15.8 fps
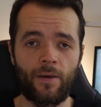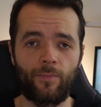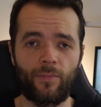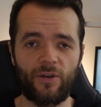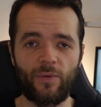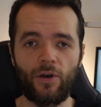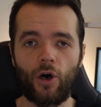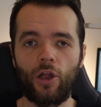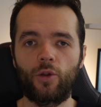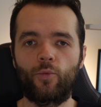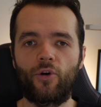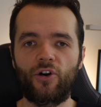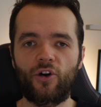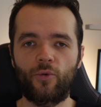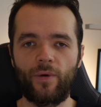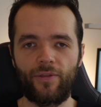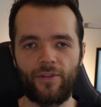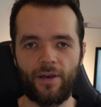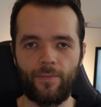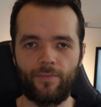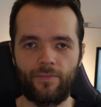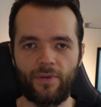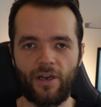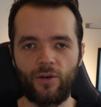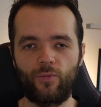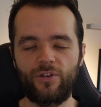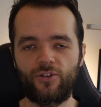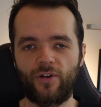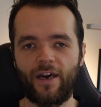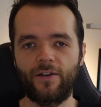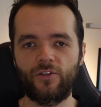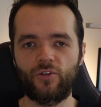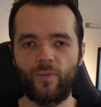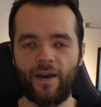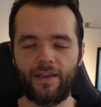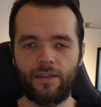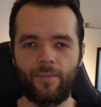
but we all work with them and we try to make